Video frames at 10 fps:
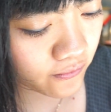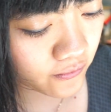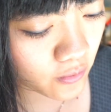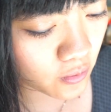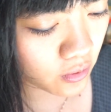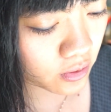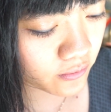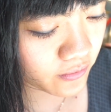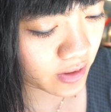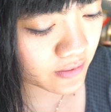4,
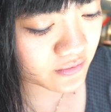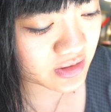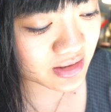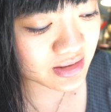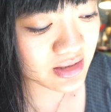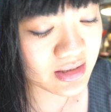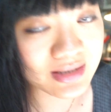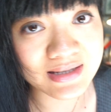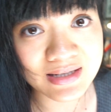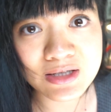5, 6. I
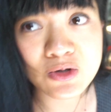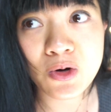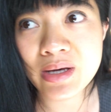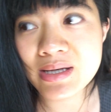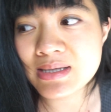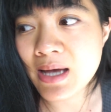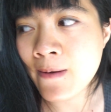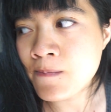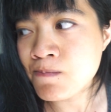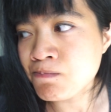did 6 drawings
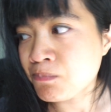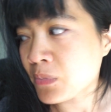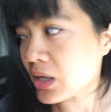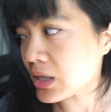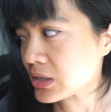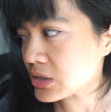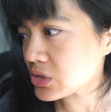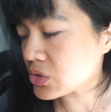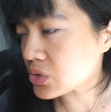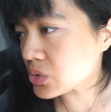and I need
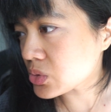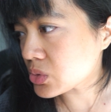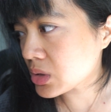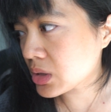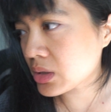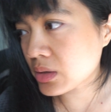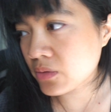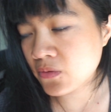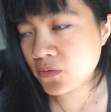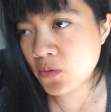to do
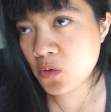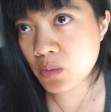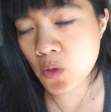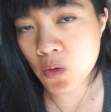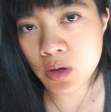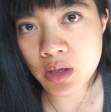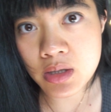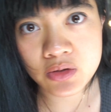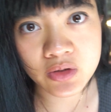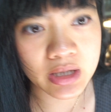4 more
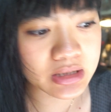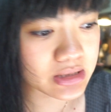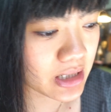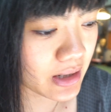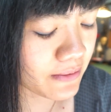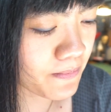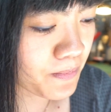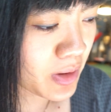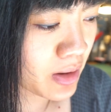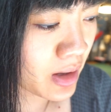to get to 10,
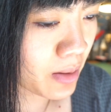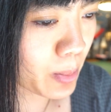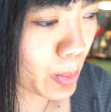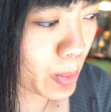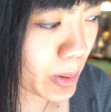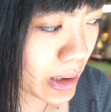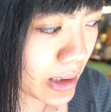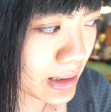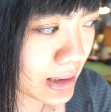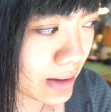
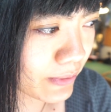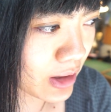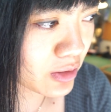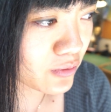but I'm kind